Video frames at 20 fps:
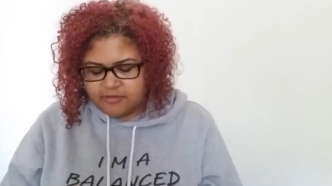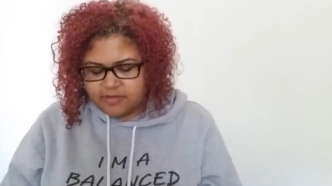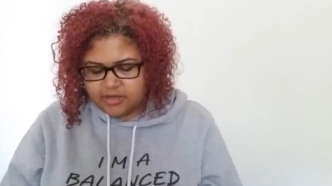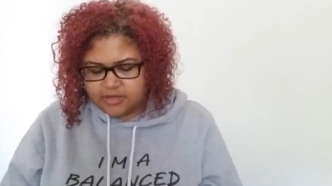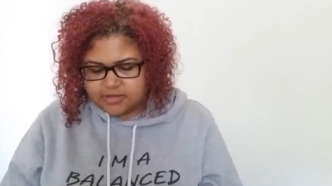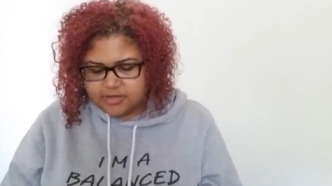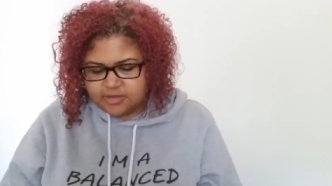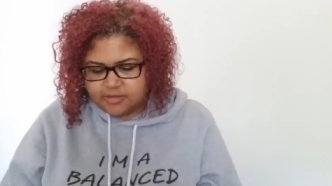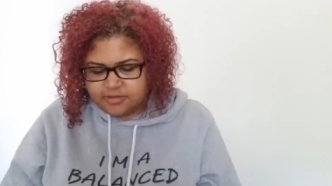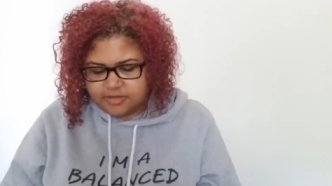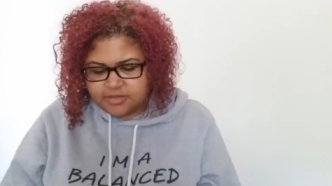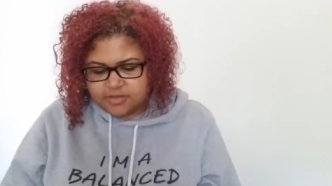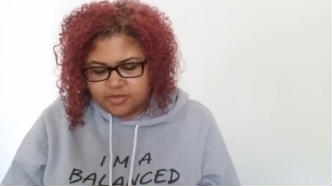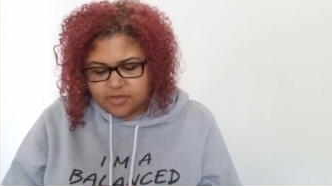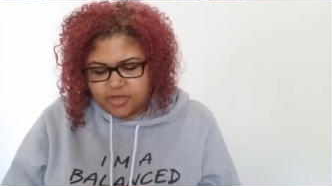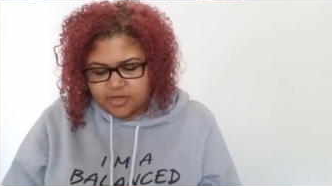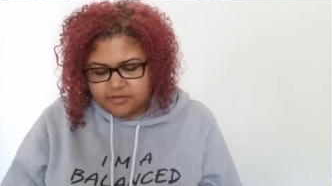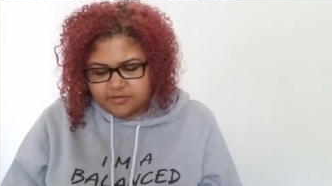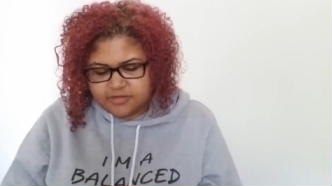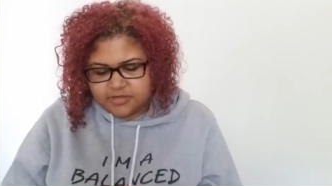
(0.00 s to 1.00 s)
October
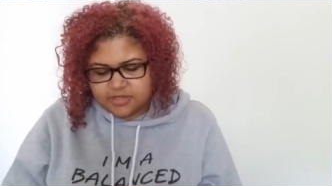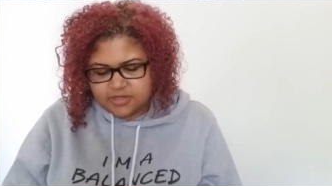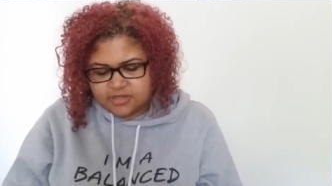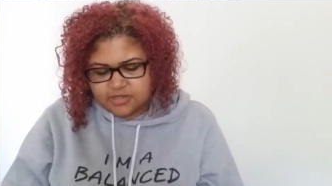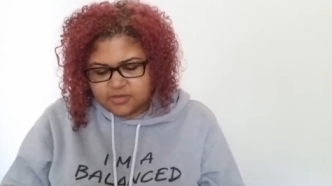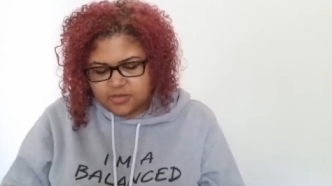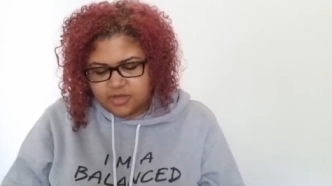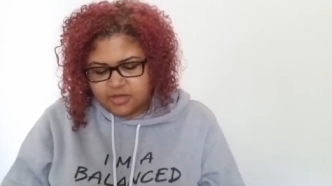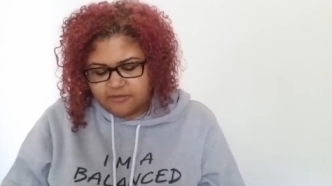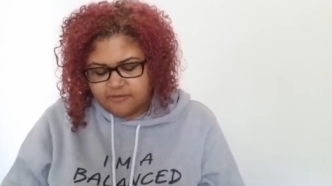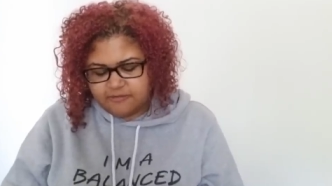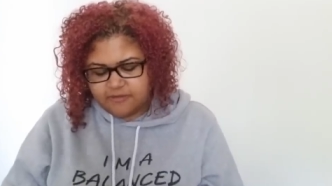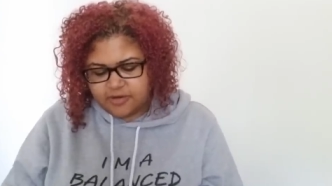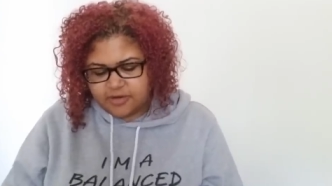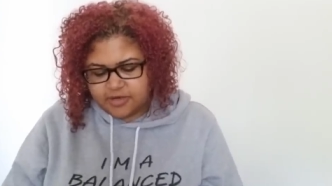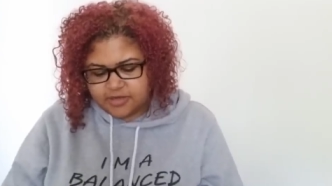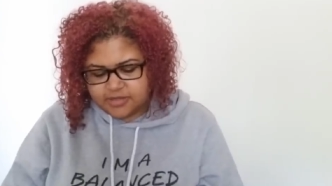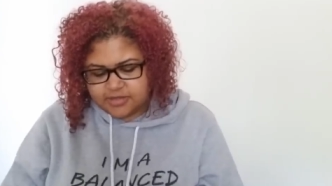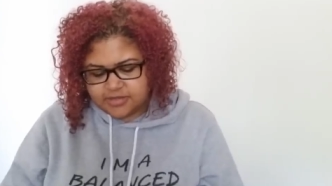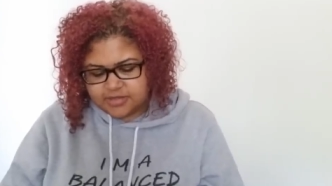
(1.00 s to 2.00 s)
12th to the
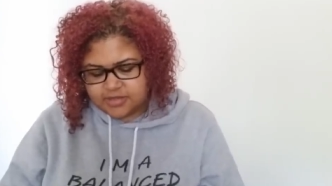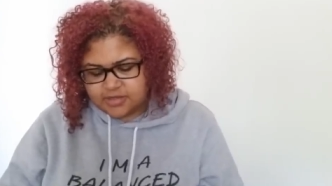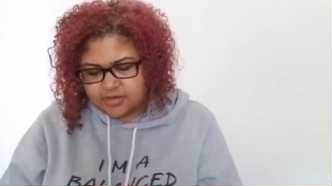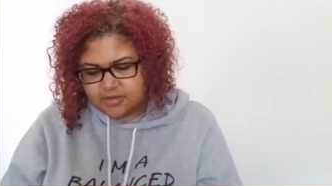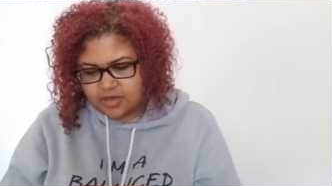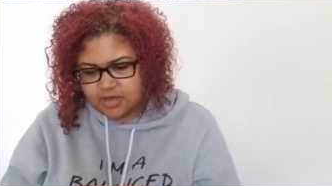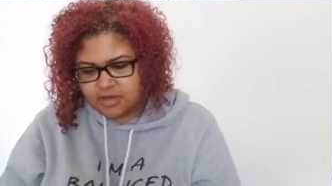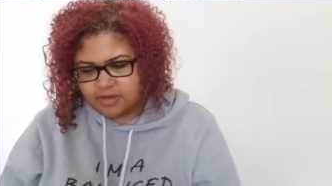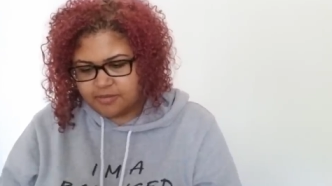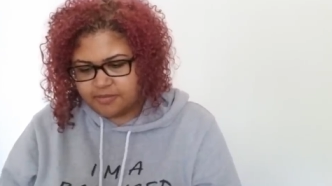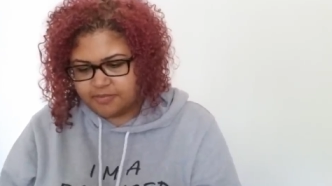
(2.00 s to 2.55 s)
21st. Okay.